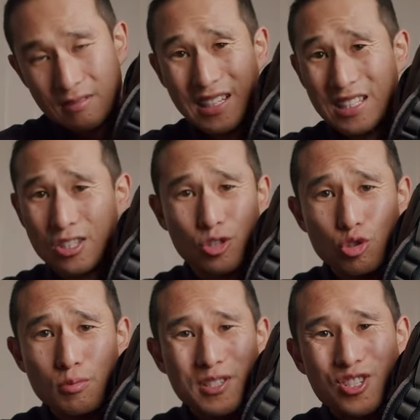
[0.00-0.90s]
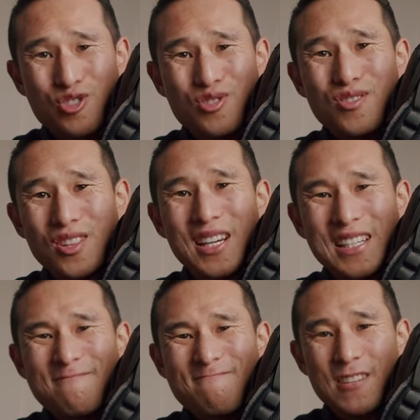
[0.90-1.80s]
it's super strong. Like
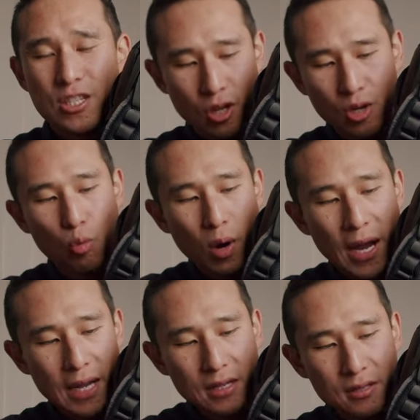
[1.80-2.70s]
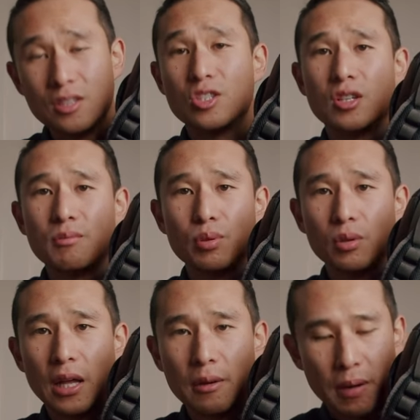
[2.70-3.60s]
there's no way that you can
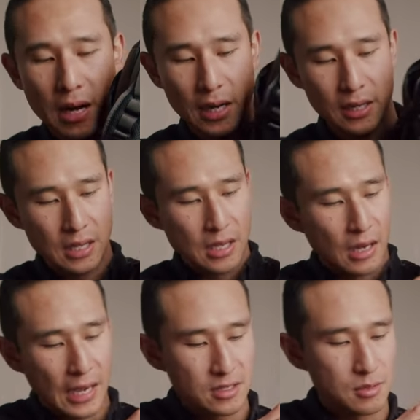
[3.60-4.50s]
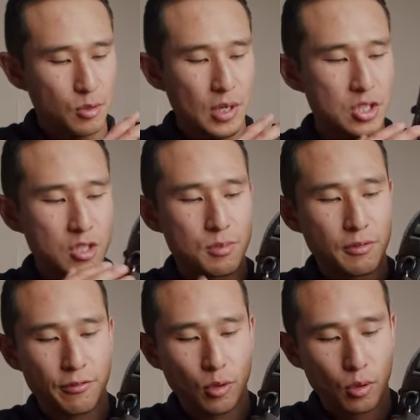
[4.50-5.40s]
pull that apart. I had some questions
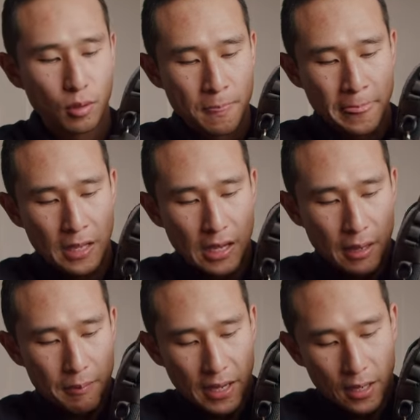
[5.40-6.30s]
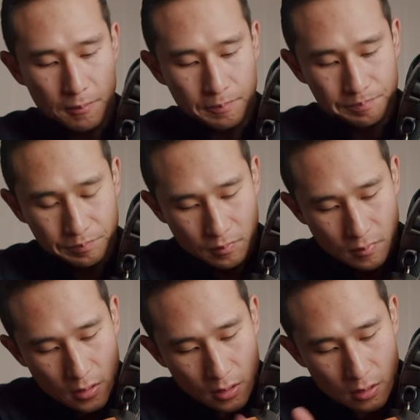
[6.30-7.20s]
before about
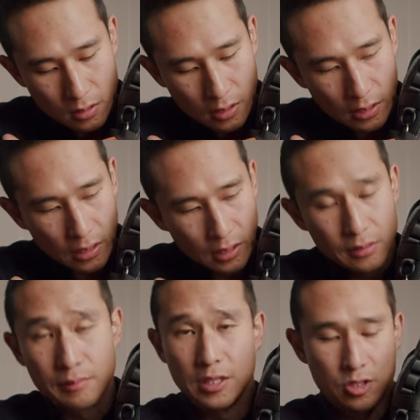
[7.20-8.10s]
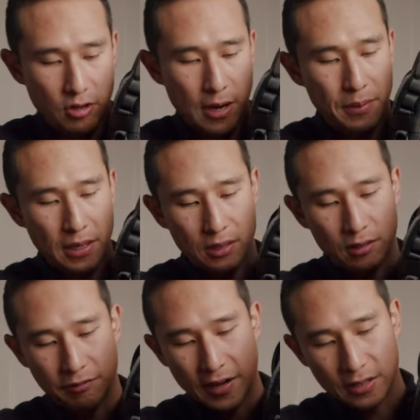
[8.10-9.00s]
uh, the strap and
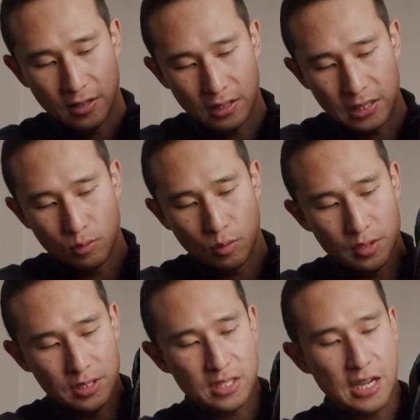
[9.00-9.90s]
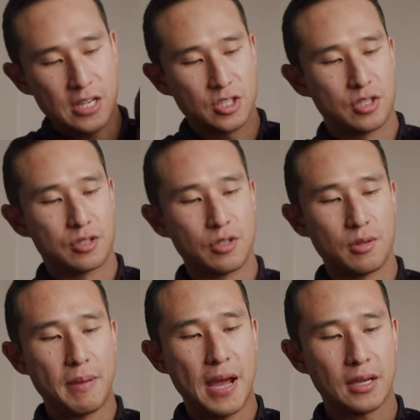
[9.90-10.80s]
the fact that it was attached to
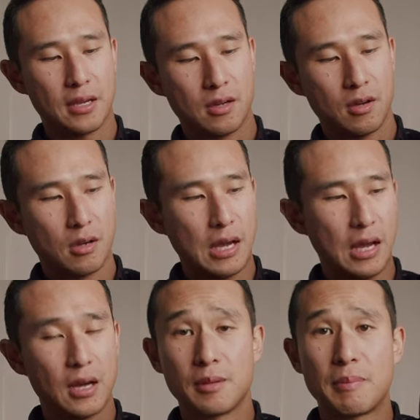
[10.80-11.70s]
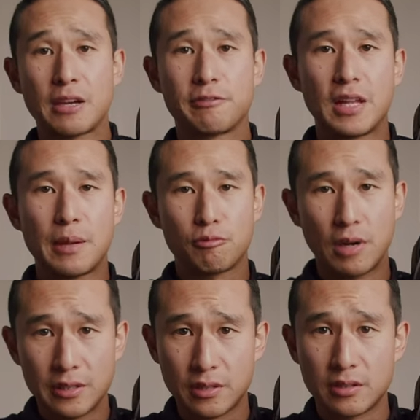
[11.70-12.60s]
the back, uh, the back flap
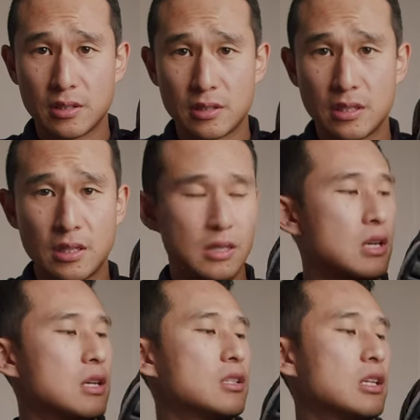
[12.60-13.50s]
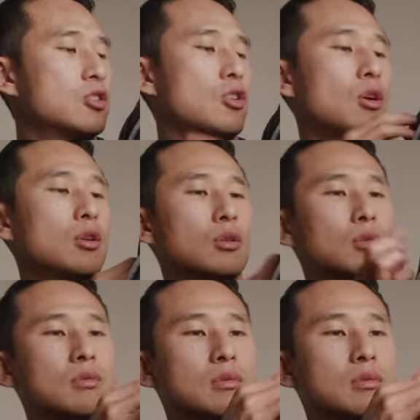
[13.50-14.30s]
rather than the, the internal